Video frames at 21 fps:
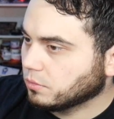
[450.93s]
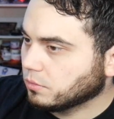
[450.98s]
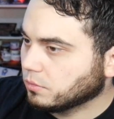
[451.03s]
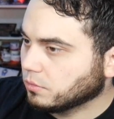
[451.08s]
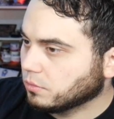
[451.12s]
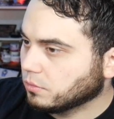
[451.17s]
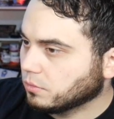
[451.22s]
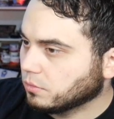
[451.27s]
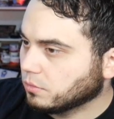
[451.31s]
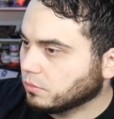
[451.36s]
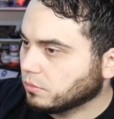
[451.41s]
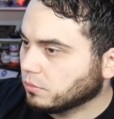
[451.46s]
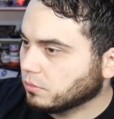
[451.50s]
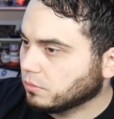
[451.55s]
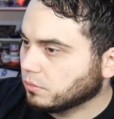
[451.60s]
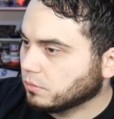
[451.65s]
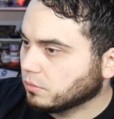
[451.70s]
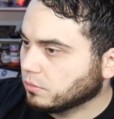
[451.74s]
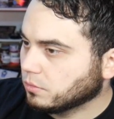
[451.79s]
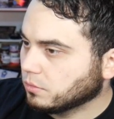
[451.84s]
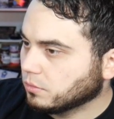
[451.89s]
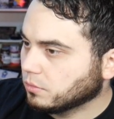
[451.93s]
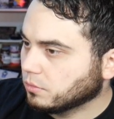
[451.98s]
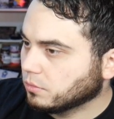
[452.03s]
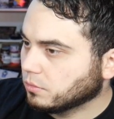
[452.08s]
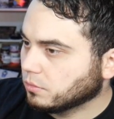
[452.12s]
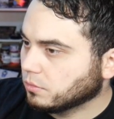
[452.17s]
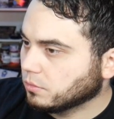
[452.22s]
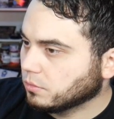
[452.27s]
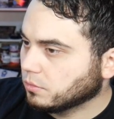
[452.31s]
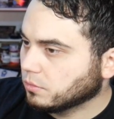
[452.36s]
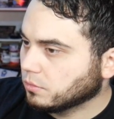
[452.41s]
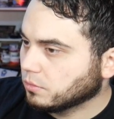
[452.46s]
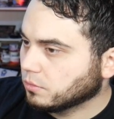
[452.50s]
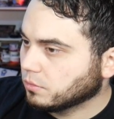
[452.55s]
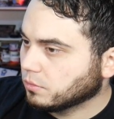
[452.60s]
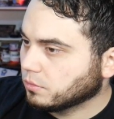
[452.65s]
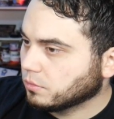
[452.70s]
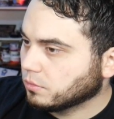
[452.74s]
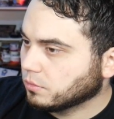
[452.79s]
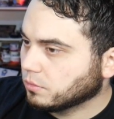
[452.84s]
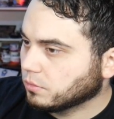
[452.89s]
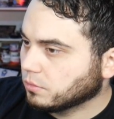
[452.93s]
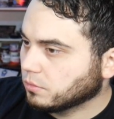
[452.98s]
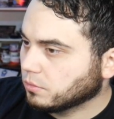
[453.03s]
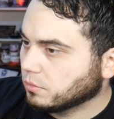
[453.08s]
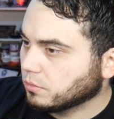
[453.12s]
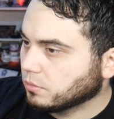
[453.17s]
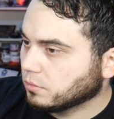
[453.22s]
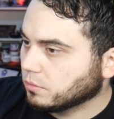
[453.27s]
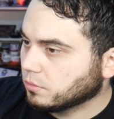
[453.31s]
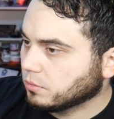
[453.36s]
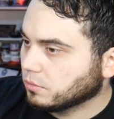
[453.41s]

No one is speaking in this clip.